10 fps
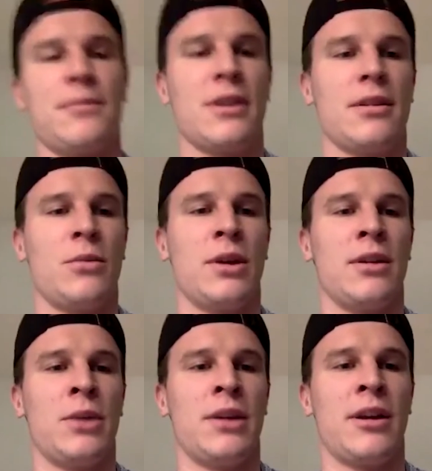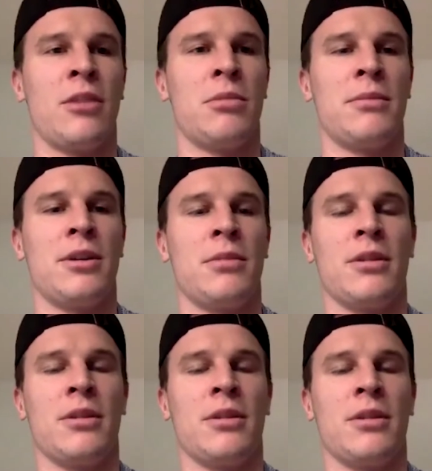We had an Airbnb up there,
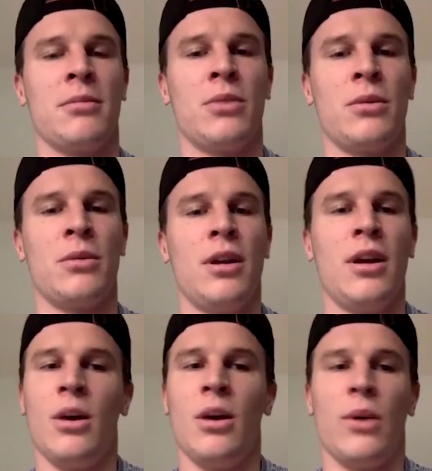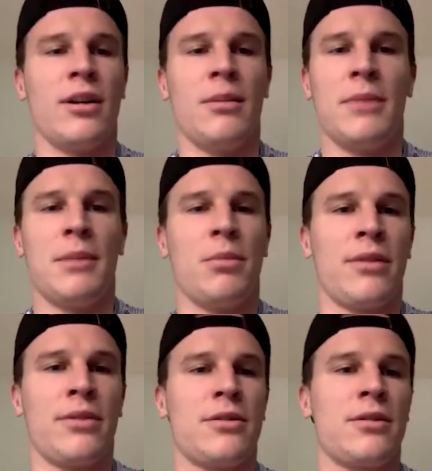but we'd wake up, make
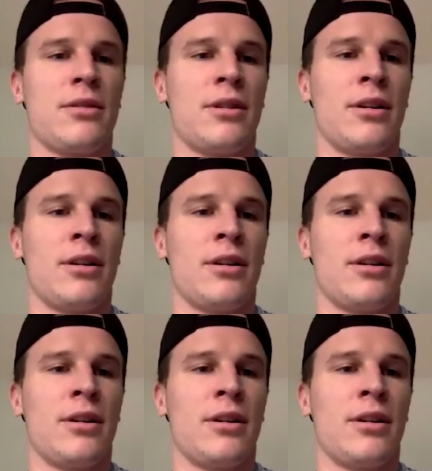breakfast,